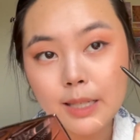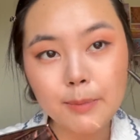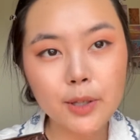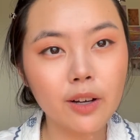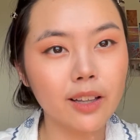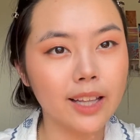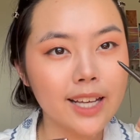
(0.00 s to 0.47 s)
but
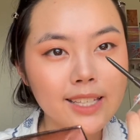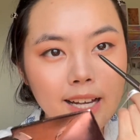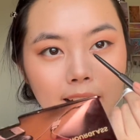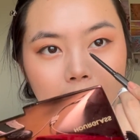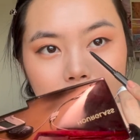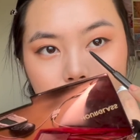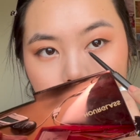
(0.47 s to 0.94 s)
not least, I
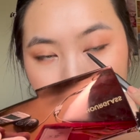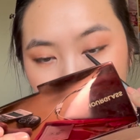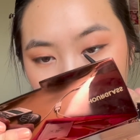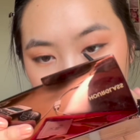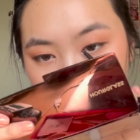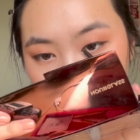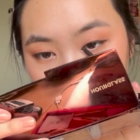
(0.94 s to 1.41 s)
like to do
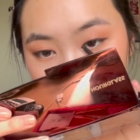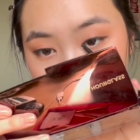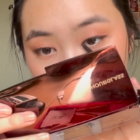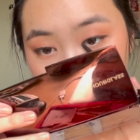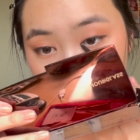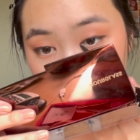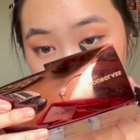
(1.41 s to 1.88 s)
an inner
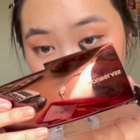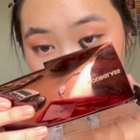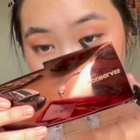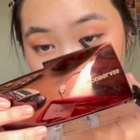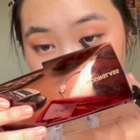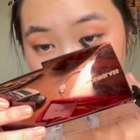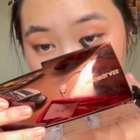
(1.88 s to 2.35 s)
V for my
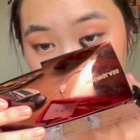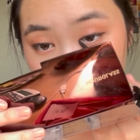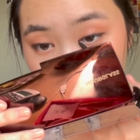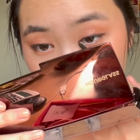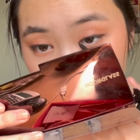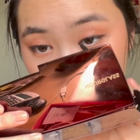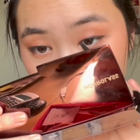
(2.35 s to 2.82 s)

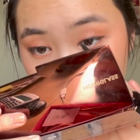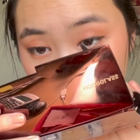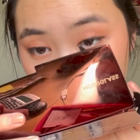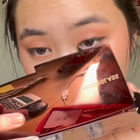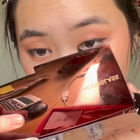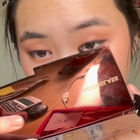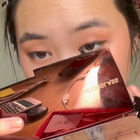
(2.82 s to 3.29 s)
eyeliner.
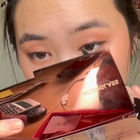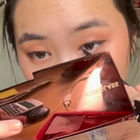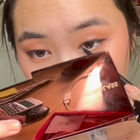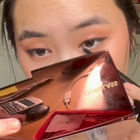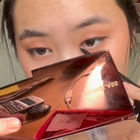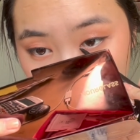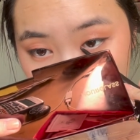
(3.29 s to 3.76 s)
I just
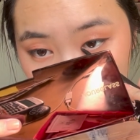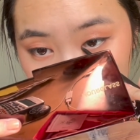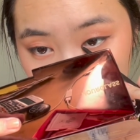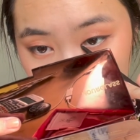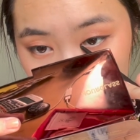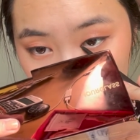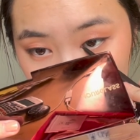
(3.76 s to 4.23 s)
find that it
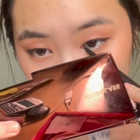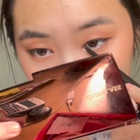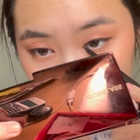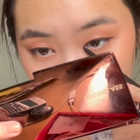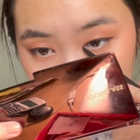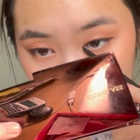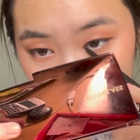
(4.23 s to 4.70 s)
gives more
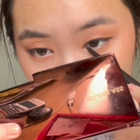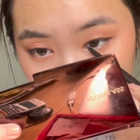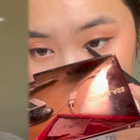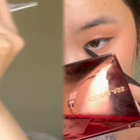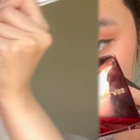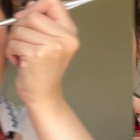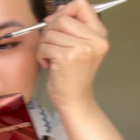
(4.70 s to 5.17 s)
definition.
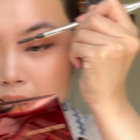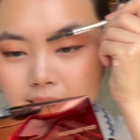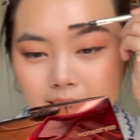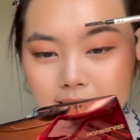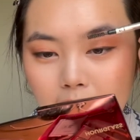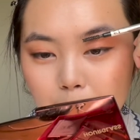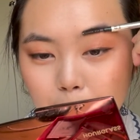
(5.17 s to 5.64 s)

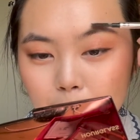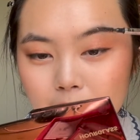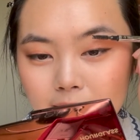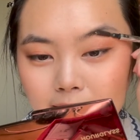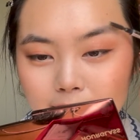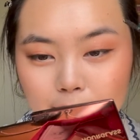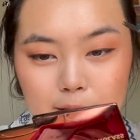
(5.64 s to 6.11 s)
Now I'm
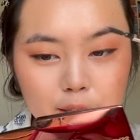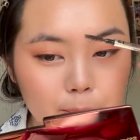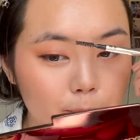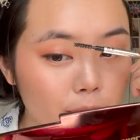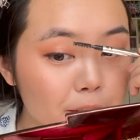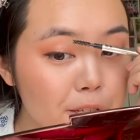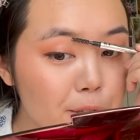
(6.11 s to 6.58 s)
quickly going to
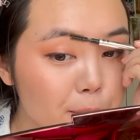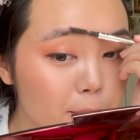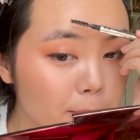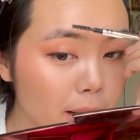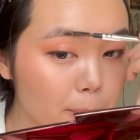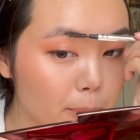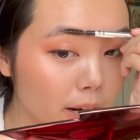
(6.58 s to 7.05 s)
brush through
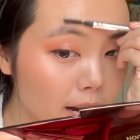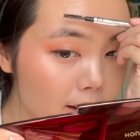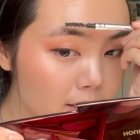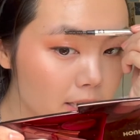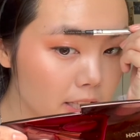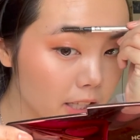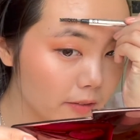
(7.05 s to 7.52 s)
my brows
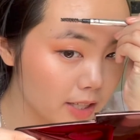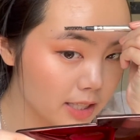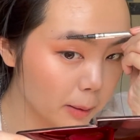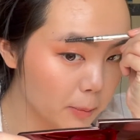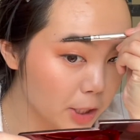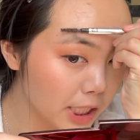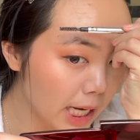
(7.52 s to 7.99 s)
to give it
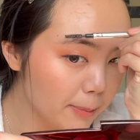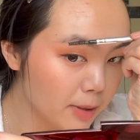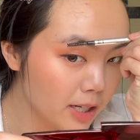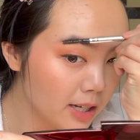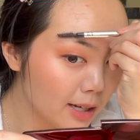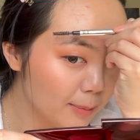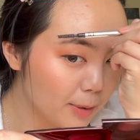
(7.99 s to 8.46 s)
some shape
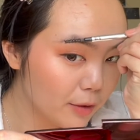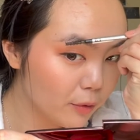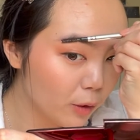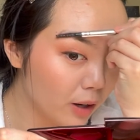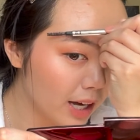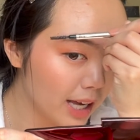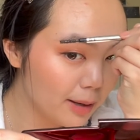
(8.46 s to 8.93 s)

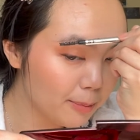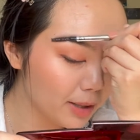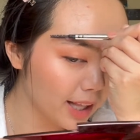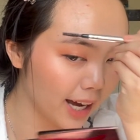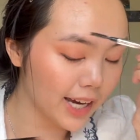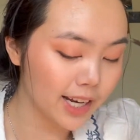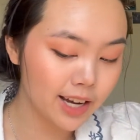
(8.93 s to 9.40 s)
before I
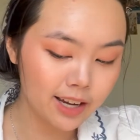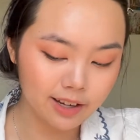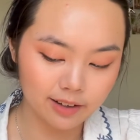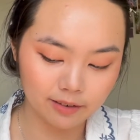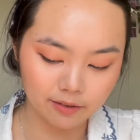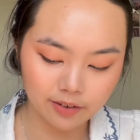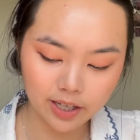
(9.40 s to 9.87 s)
apply
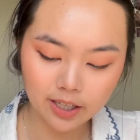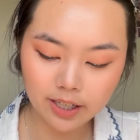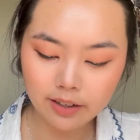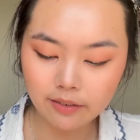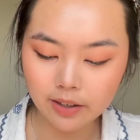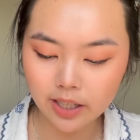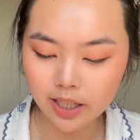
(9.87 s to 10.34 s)
a very,
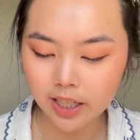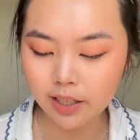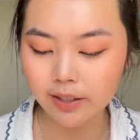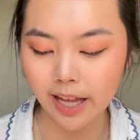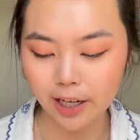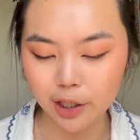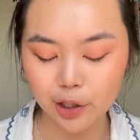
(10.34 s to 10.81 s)
very
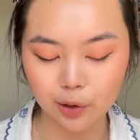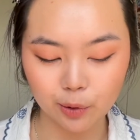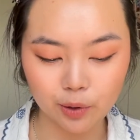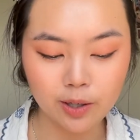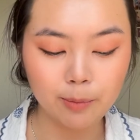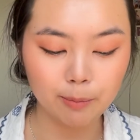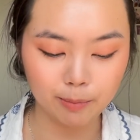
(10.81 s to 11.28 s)

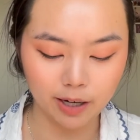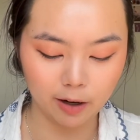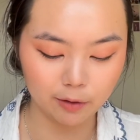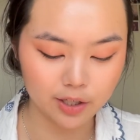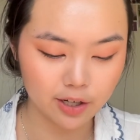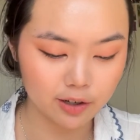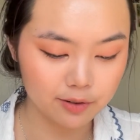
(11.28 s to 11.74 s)
natural brow
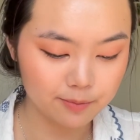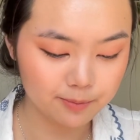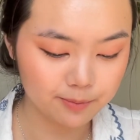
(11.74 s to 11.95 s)
gel.